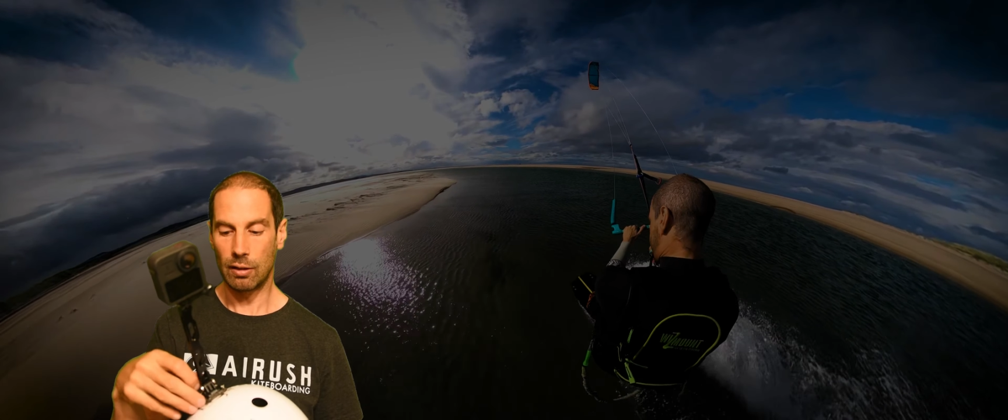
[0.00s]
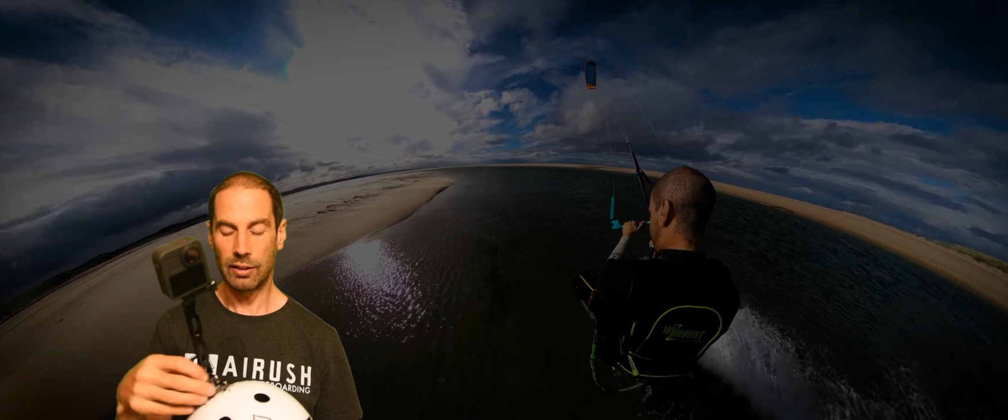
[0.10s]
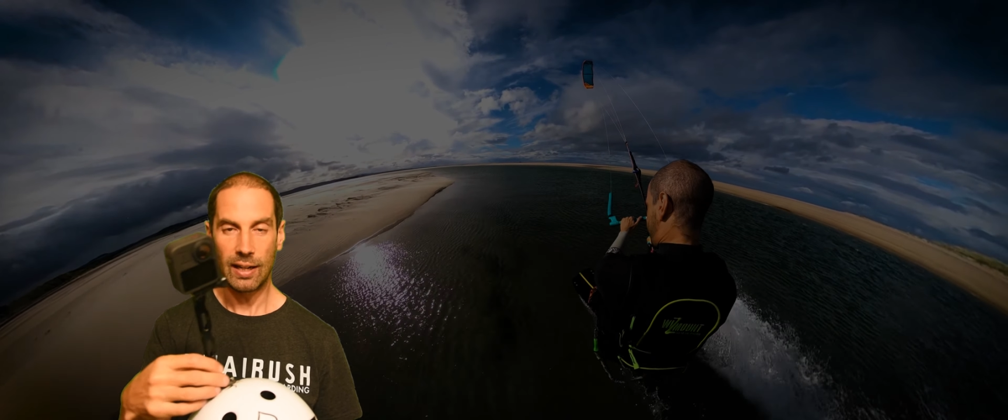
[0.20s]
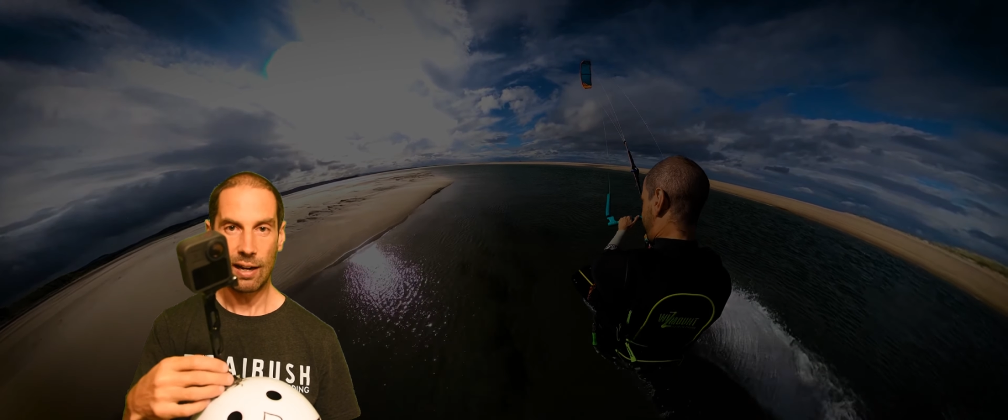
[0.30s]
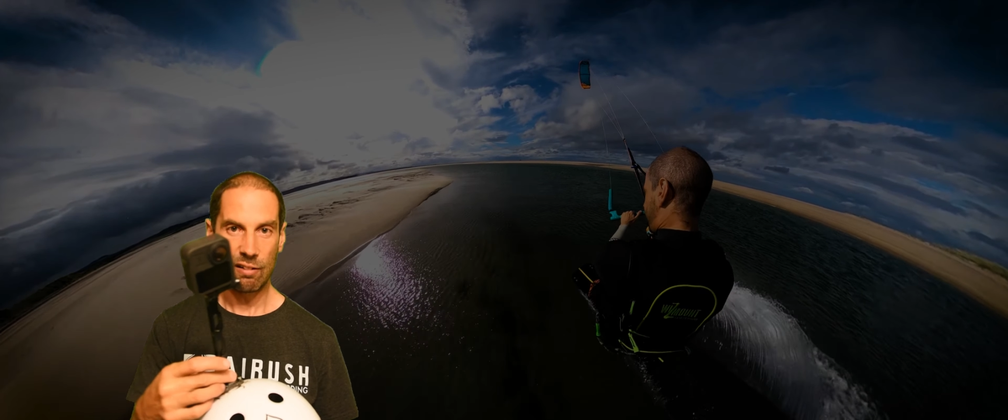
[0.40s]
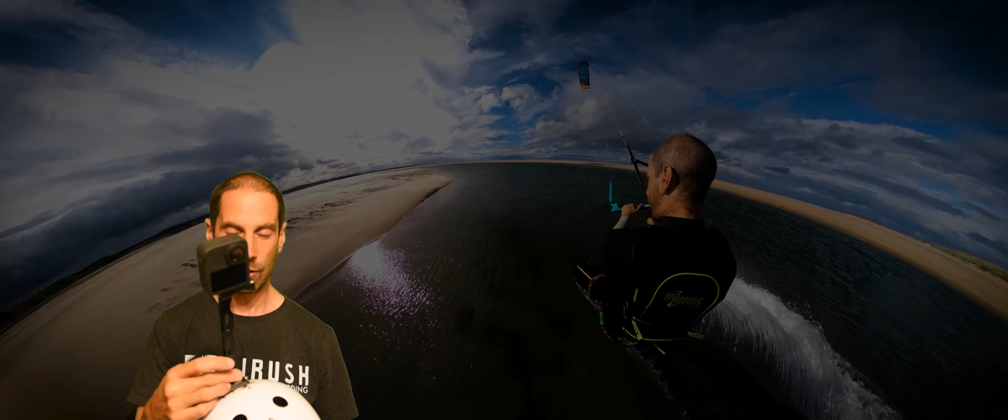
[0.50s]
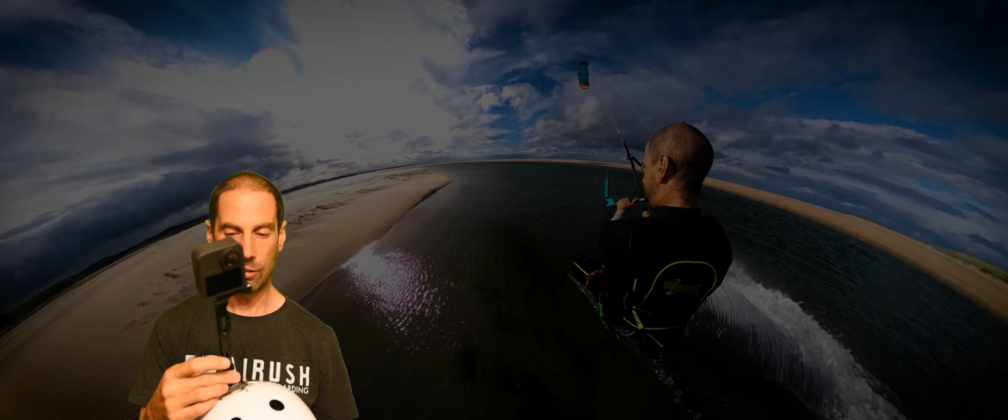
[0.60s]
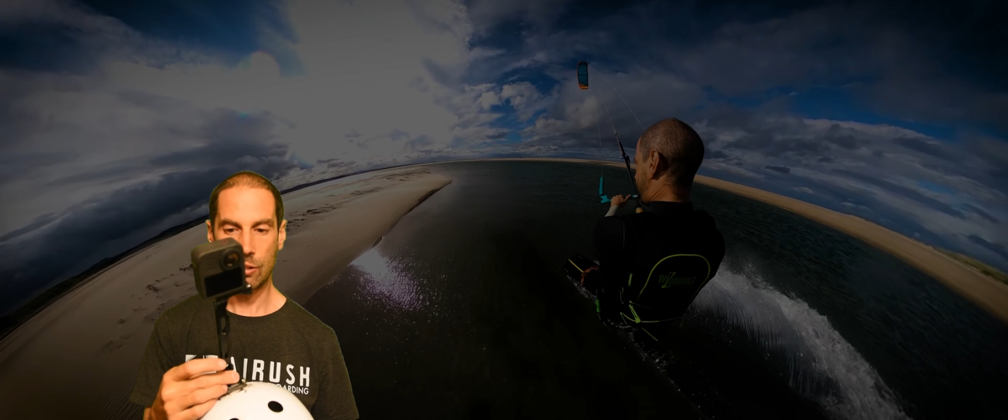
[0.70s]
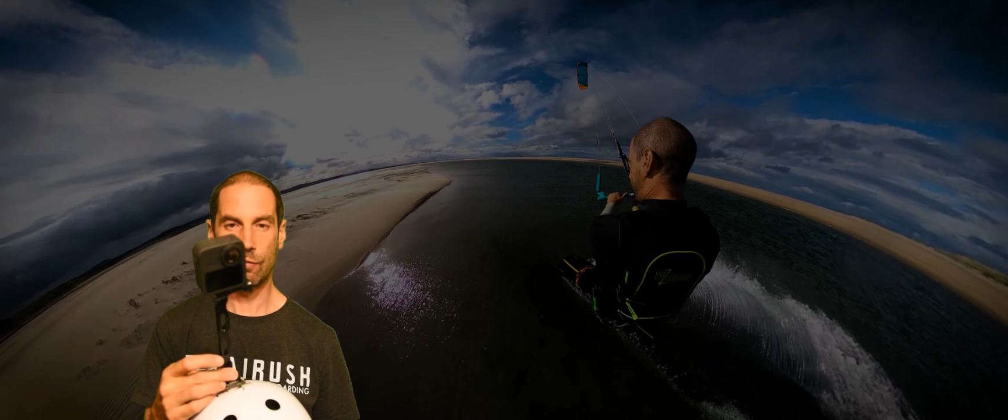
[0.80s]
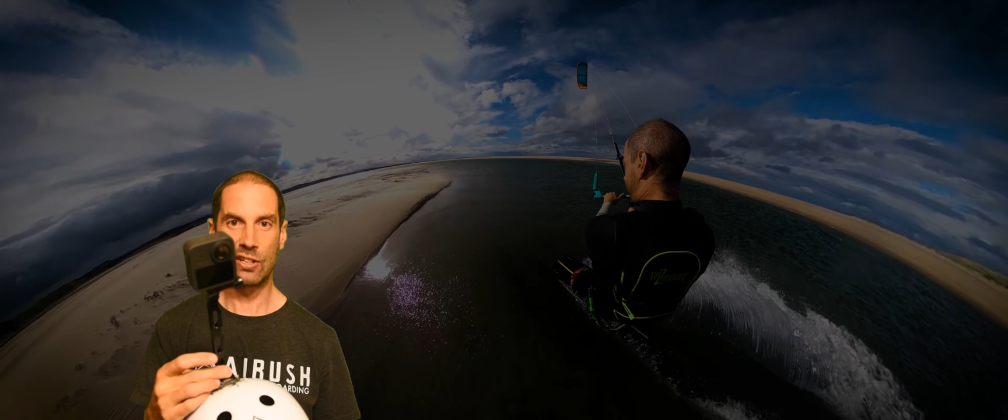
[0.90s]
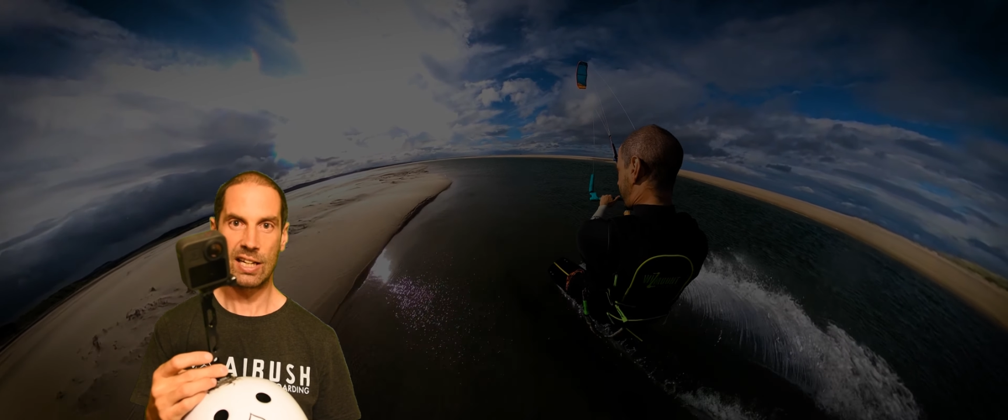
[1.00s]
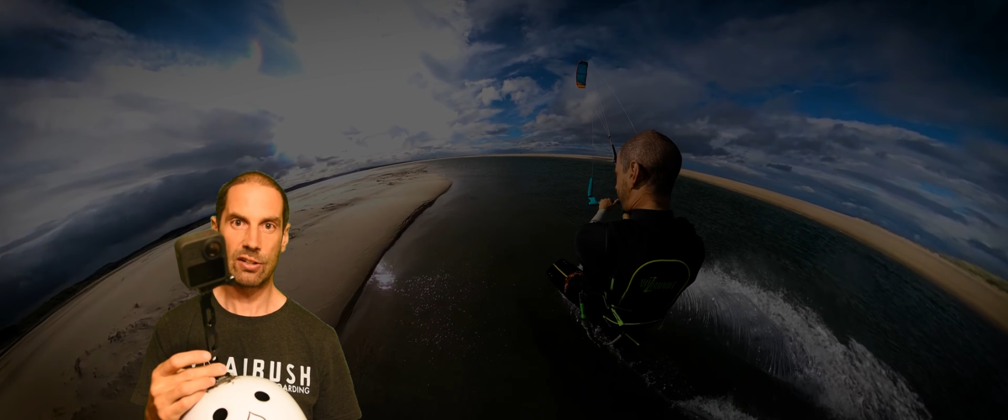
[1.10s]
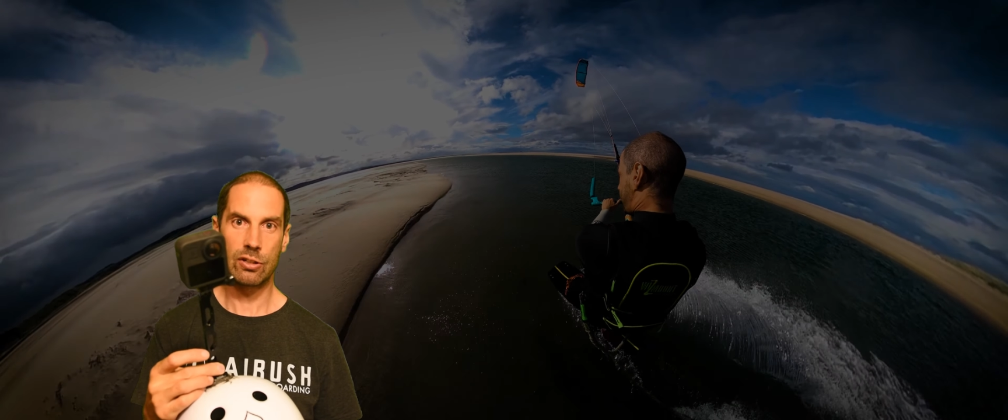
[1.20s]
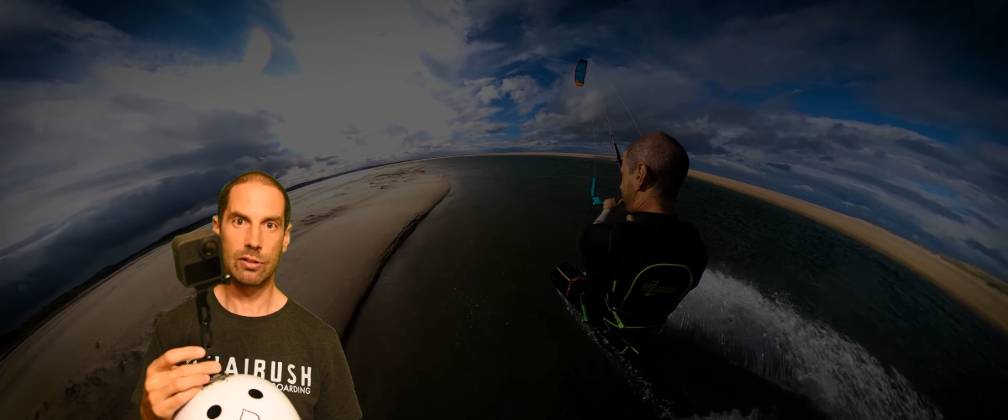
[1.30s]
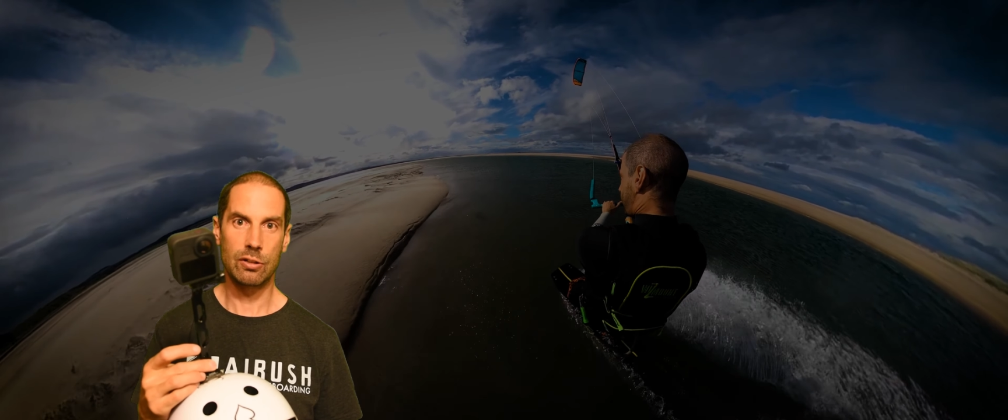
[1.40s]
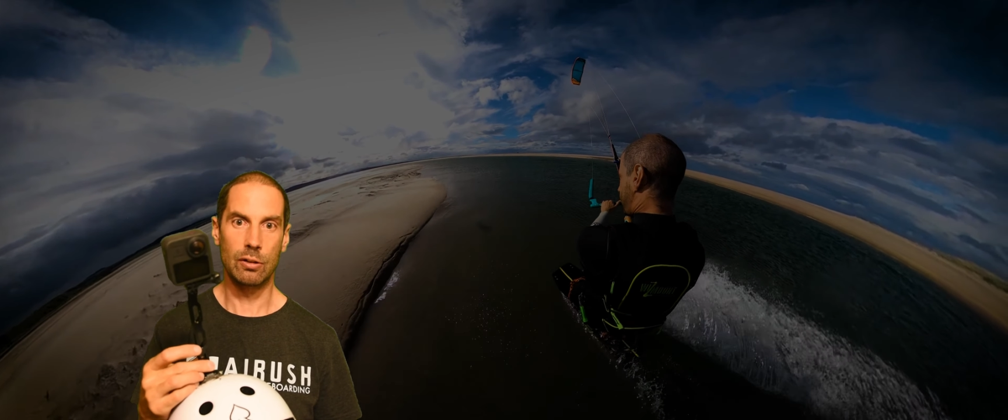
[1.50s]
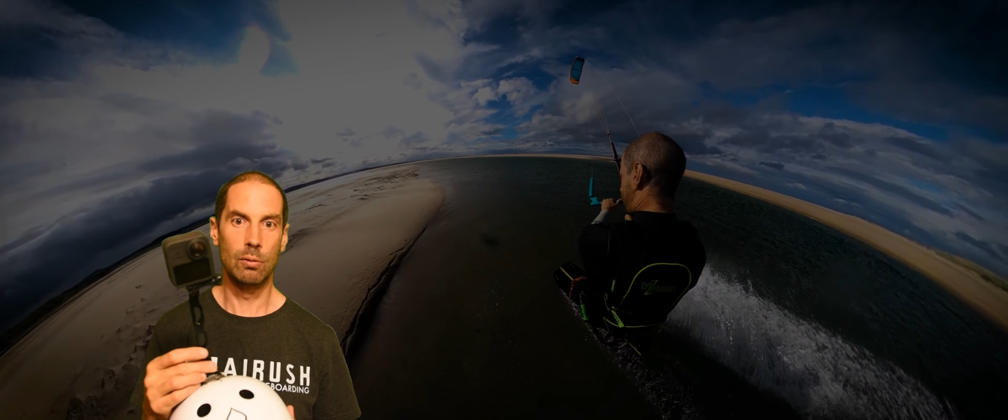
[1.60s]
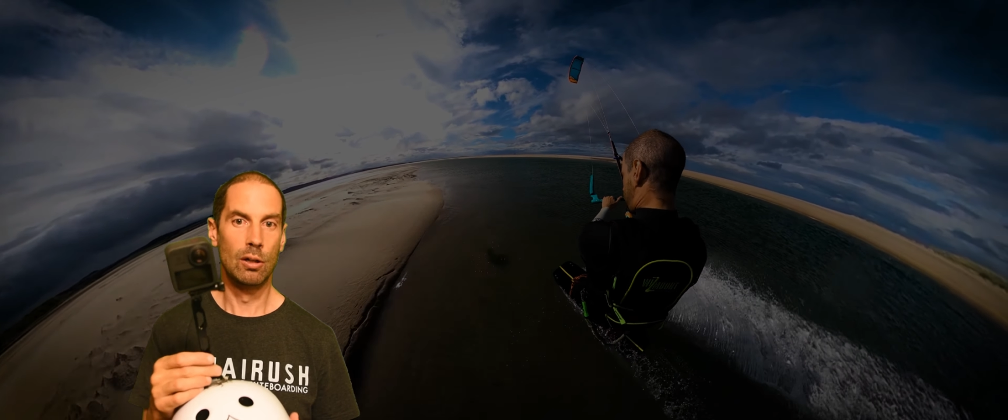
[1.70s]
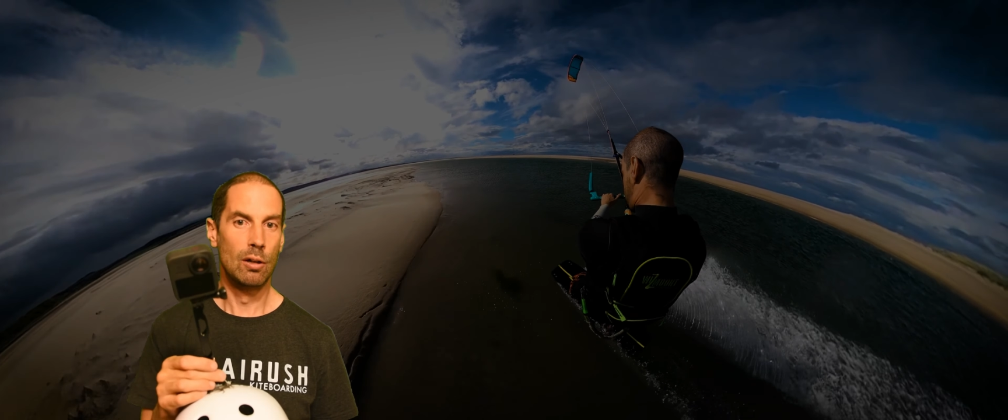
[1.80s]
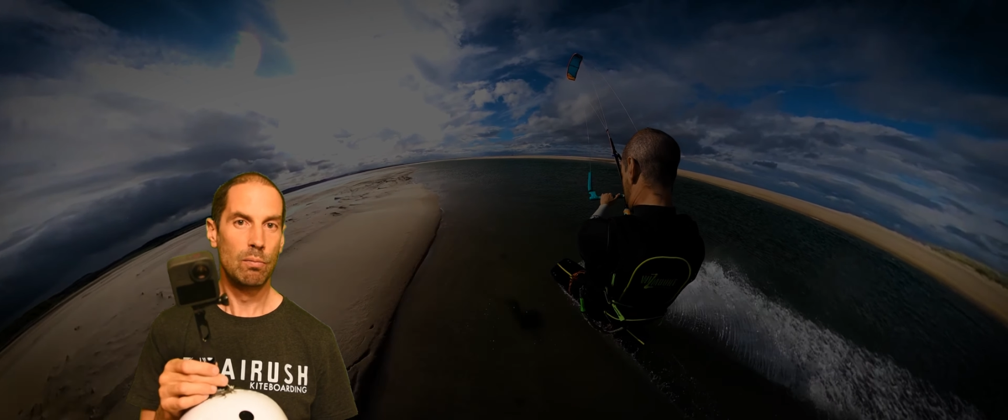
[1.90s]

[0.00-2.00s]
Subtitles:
the area that you've attached it to,